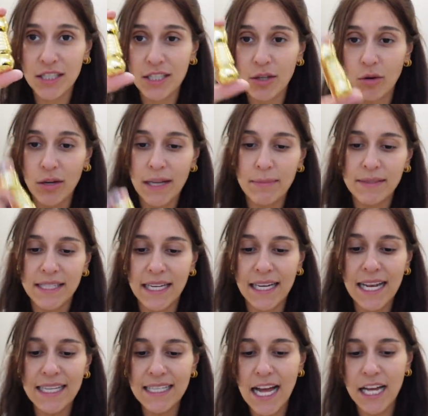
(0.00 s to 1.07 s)
Dior lipstick.
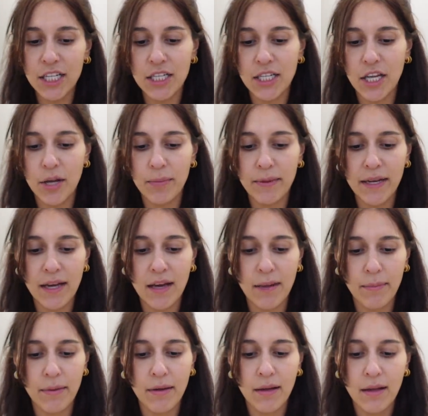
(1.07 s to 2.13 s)
Let's actually open it up.